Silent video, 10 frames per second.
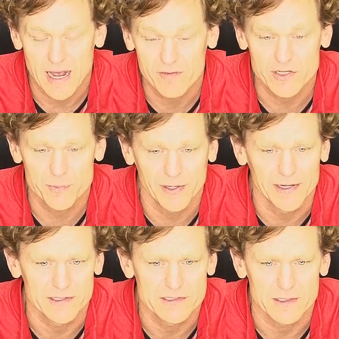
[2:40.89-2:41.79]
have
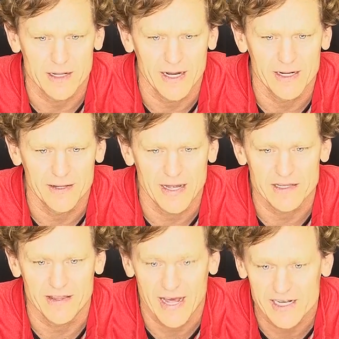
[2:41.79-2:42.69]
experience, and, and
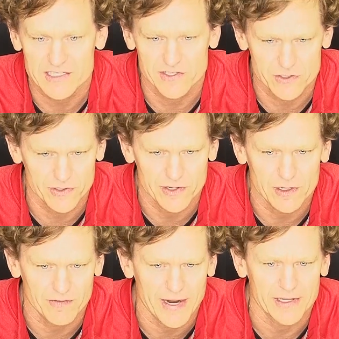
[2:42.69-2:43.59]
that, that is to
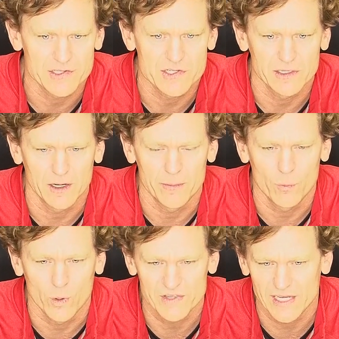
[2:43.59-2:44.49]
their advantage. Um,
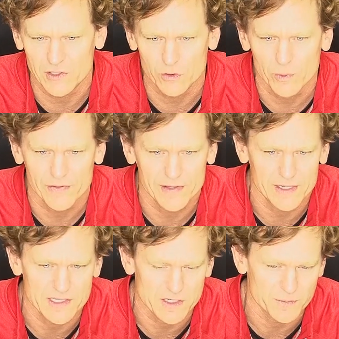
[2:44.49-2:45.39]
what they do with
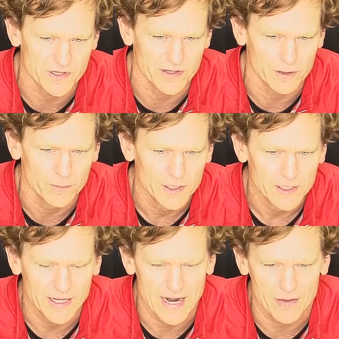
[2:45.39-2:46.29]
it, it's up to them,
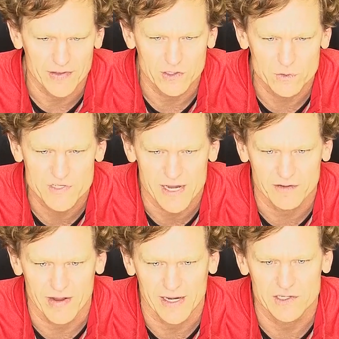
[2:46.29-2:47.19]
and how they use that
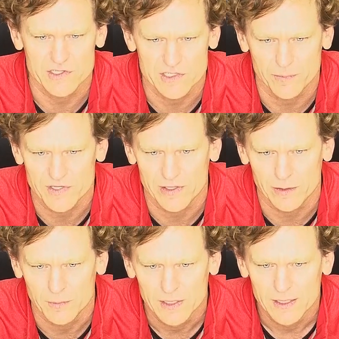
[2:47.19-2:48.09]
advantage is up to
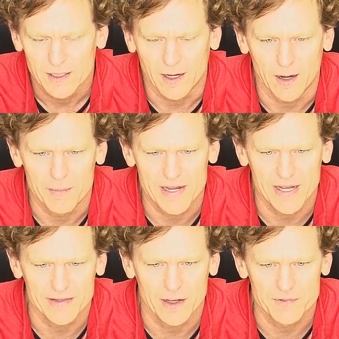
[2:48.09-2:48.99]
them. Um, and,
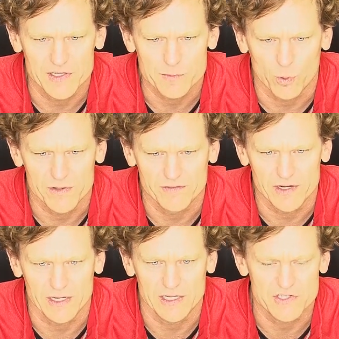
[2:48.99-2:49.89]
and up to this point, they've
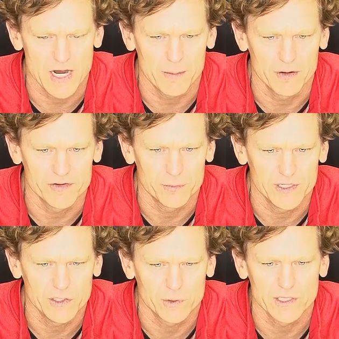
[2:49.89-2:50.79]
done a nice job of it.
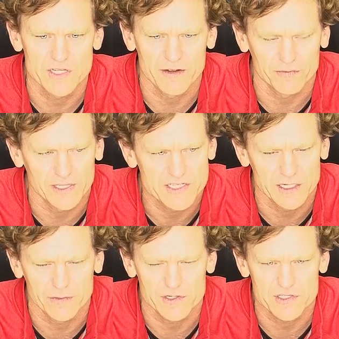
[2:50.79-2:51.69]
But you can definitely
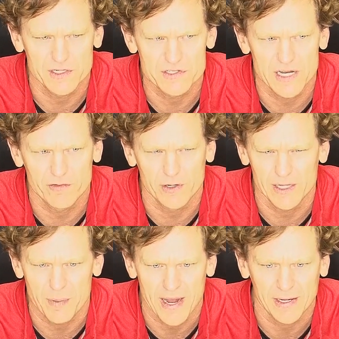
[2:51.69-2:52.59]
tell there's, there's never
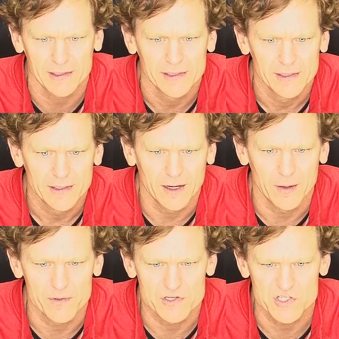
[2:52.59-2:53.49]
any panic.
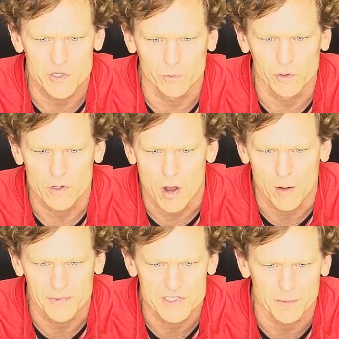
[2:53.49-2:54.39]
Um, there's just a real
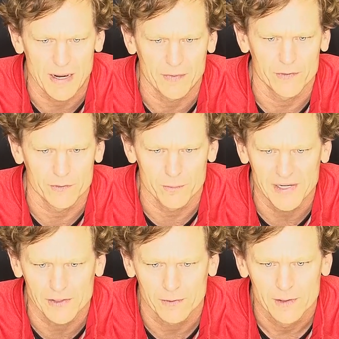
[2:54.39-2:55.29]
calmness about their
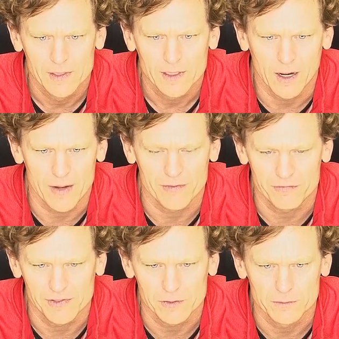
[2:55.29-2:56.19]
demeanor out on the
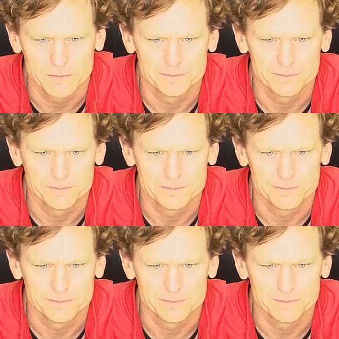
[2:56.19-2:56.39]
field.